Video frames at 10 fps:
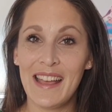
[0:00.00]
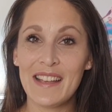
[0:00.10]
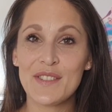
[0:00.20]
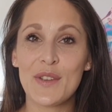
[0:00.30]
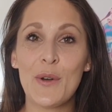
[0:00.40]

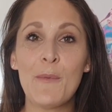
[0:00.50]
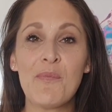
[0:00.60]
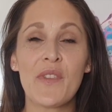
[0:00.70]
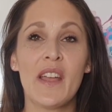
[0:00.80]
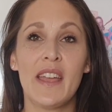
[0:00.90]
So
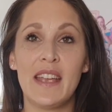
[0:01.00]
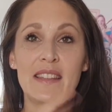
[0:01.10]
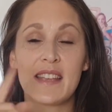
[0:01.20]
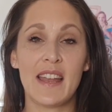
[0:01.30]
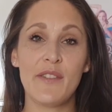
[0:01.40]

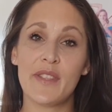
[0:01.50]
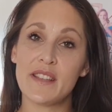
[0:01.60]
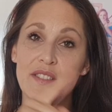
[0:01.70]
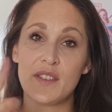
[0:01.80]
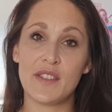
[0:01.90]
it's kind of
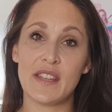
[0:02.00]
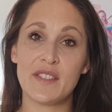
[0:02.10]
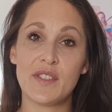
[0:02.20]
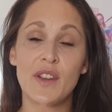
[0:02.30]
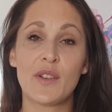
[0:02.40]
this
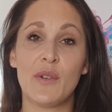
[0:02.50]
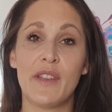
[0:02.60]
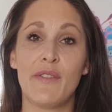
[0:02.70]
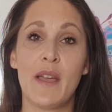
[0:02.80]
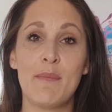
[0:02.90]
circle.
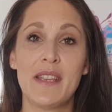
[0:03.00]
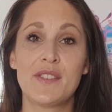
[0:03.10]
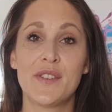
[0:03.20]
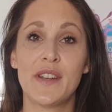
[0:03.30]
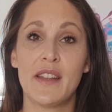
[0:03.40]
If I make
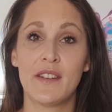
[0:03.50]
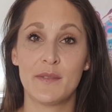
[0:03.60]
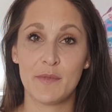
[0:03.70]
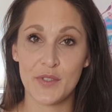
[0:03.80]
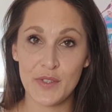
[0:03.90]
sure that
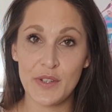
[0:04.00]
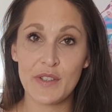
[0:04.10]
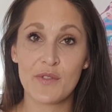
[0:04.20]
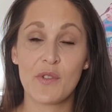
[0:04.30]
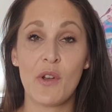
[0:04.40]
our
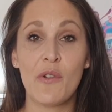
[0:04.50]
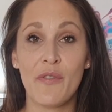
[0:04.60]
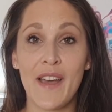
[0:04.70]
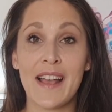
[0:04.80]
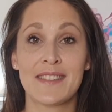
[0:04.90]
students grow
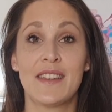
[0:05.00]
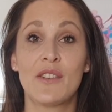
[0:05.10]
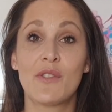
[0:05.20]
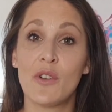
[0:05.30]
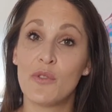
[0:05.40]
fast
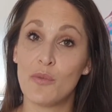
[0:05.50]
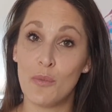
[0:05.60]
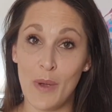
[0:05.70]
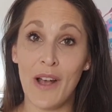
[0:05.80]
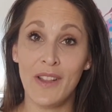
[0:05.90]
and grow
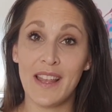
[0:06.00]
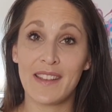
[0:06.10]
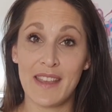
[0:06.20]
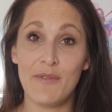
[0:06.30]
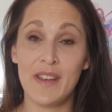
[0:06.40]
well,
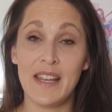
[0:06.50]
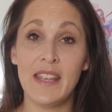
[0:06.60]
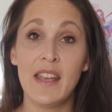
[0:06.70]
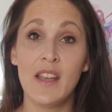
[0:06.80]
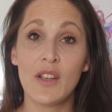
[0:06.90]
like they
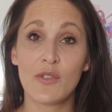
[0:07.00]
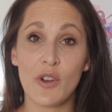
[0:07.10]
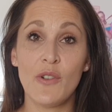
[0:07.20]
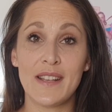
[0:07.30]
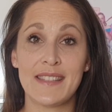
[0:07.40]
really
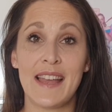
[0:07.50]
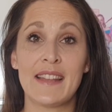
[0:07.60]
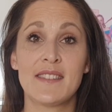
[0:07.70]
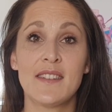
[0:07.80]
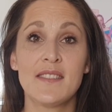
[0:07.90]
grow as
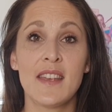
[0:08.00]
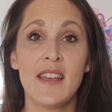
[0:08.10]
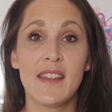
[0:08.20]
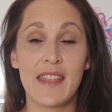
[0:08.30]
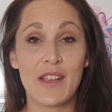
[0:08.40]
dancers,
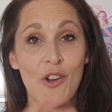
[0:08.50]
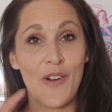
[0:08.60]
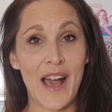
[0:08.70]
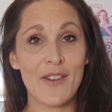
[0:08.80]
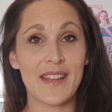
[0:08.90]
they
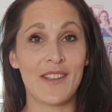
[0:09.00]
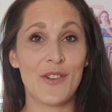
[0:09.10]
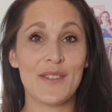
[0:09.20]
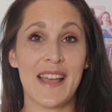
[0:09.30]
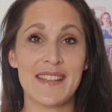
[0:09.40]
go out and
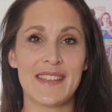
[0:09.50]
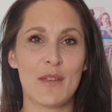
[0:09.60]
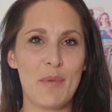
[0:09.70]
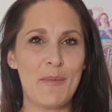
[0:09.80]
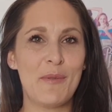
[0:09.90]
go dancing
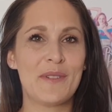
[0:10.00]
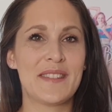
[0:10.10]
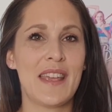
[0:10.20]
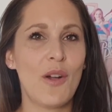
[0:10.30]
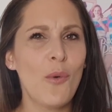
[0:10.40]
and people will
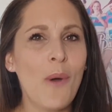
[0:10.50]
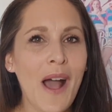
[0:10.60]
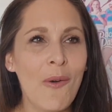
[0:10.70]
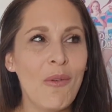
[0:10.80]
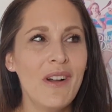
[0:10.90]
say, oh,
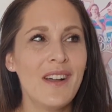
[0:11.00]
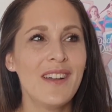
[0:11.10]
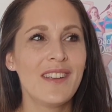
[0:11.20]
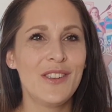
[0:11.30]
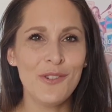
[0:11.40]
wow,
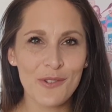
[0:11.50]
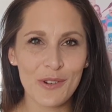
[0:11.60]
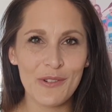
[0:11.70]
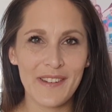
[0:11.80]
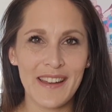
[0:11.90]
you
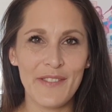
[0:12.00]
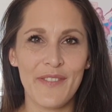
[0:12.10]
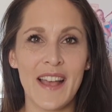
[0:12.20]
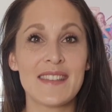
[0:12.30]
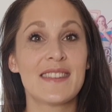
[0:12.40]
grew really
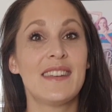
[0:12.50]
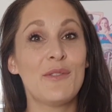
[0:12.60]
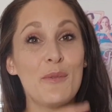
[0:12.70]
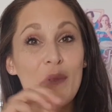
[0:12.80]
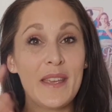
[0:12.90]
fast, and it
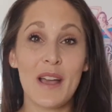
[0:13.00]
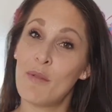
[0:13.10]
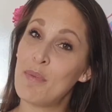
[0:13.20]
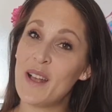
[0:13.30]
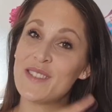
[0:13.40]
will be
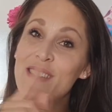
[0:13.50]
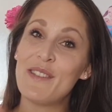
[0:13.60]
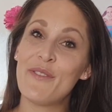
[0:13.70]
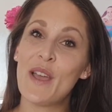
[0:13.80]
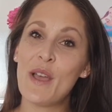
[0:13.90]
a
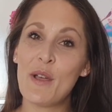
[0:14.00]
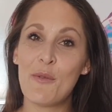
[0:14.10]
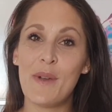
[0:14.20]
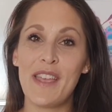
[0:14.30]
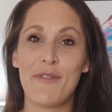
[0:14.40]
positive
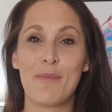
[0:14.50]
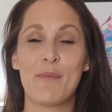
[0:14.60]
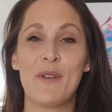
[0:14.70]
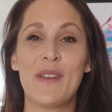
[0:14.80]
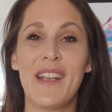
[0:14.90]
way of
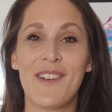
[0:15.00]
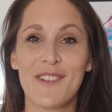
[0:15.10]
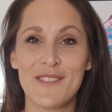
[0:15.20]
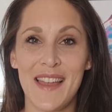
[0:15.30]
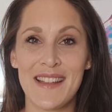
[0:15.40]
promoting our
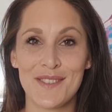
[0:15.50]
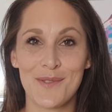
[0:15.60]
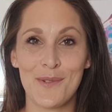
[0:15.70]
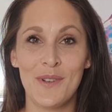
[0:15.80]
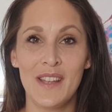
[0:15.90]
own dance
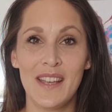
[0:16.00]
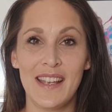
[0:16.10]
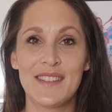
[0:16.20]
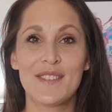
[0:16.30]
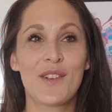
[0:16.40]
school.
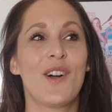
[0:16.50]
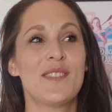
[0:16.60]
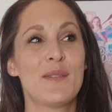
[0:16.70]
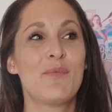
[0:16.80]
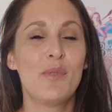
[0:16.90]
It's the
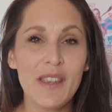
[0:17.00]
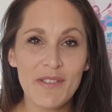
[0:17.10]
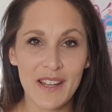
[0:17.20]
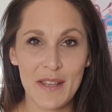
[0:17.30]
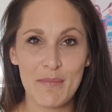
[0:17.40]
concept we really